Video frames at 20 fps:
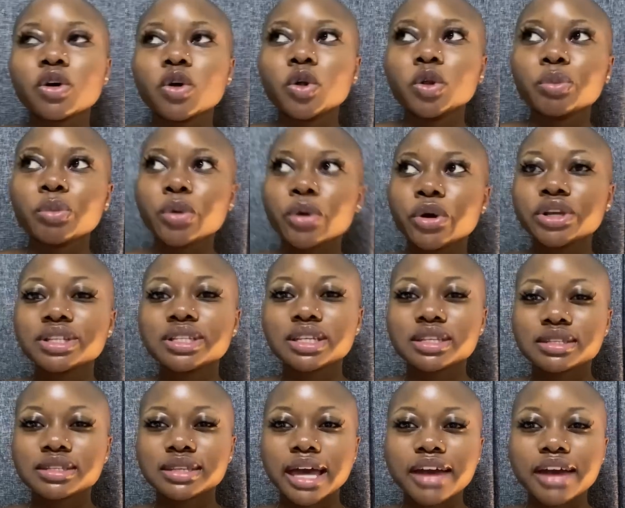whole point
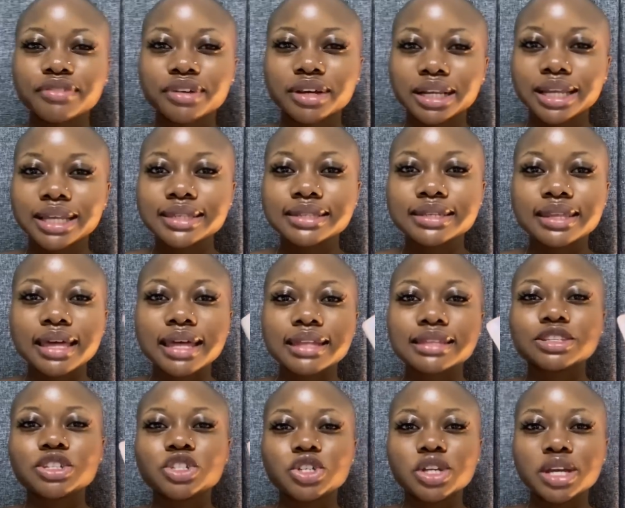is to have a cleanser
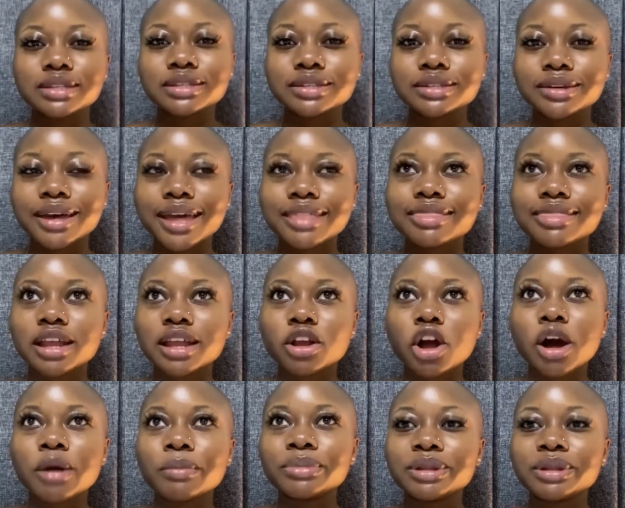that's gentle and that
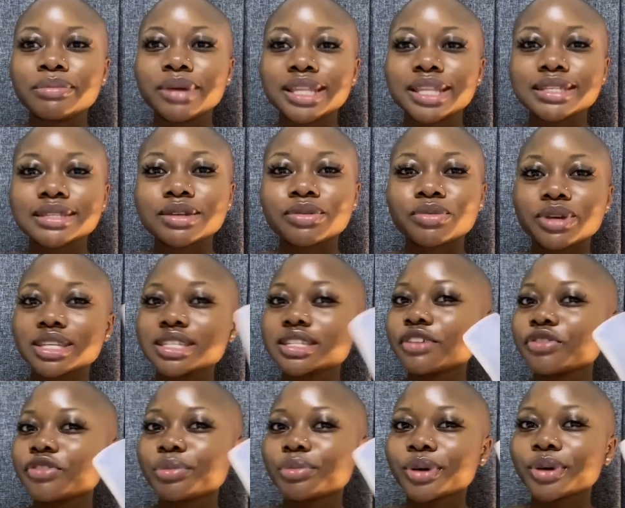complements the rest
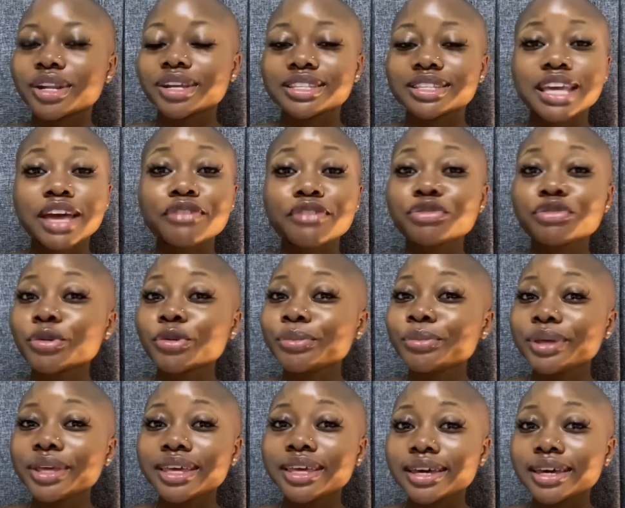of your products and for
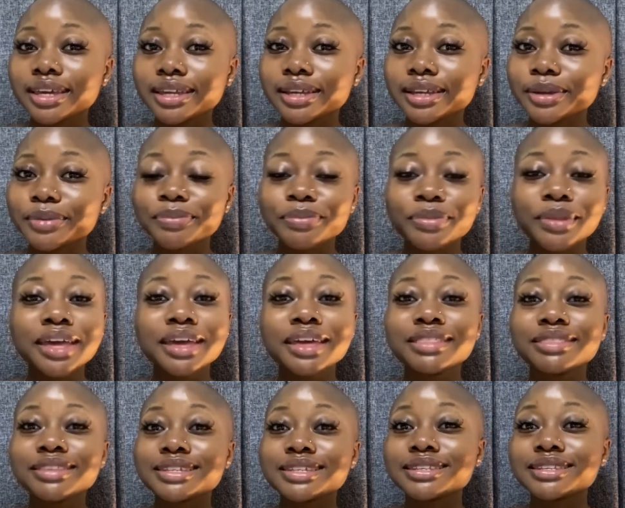me honey
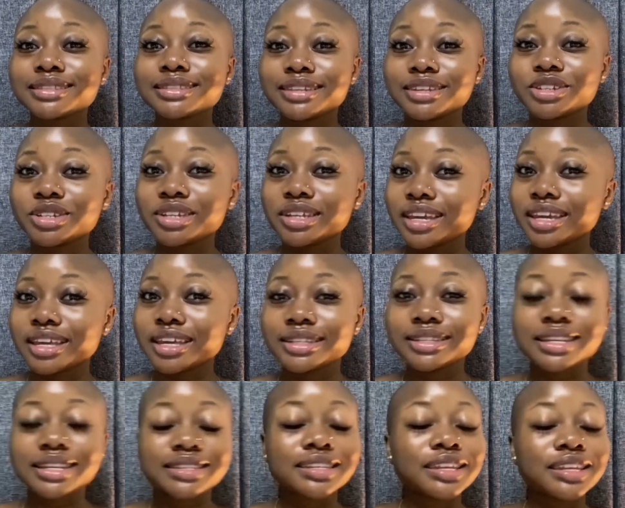this is literally it
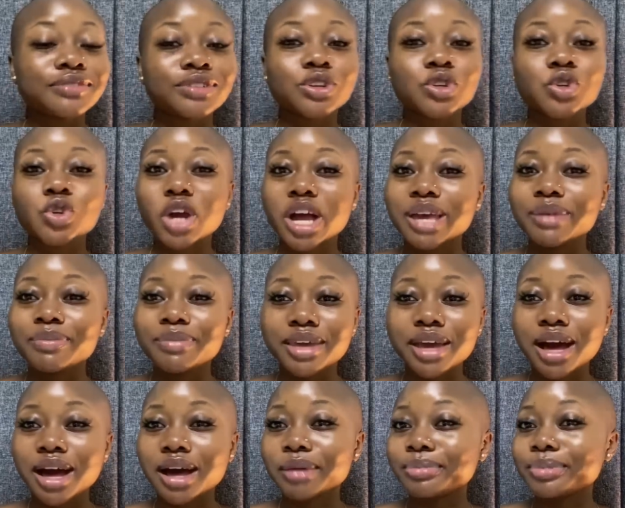doesn't even dry me
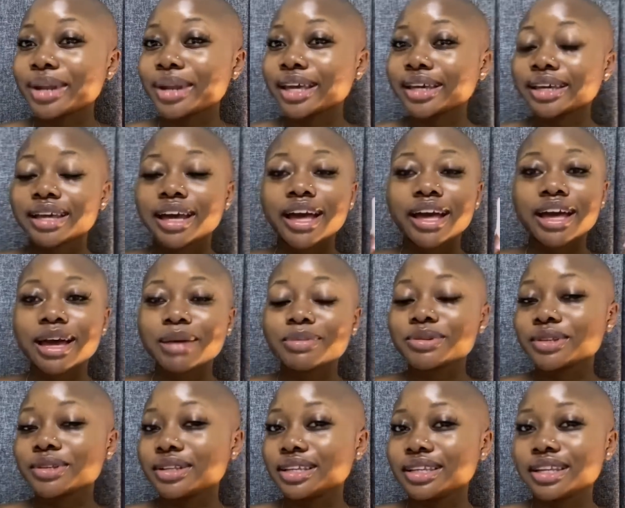up like i
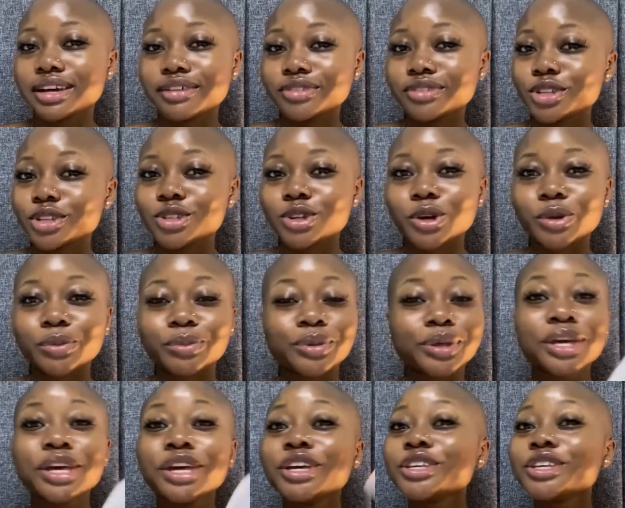absolutely love the soap
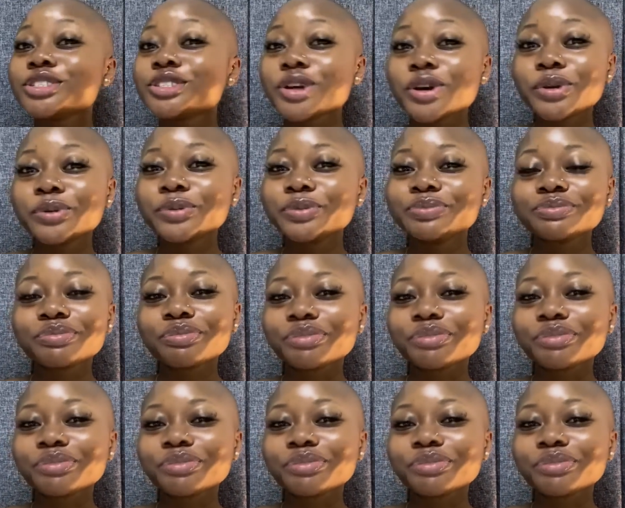so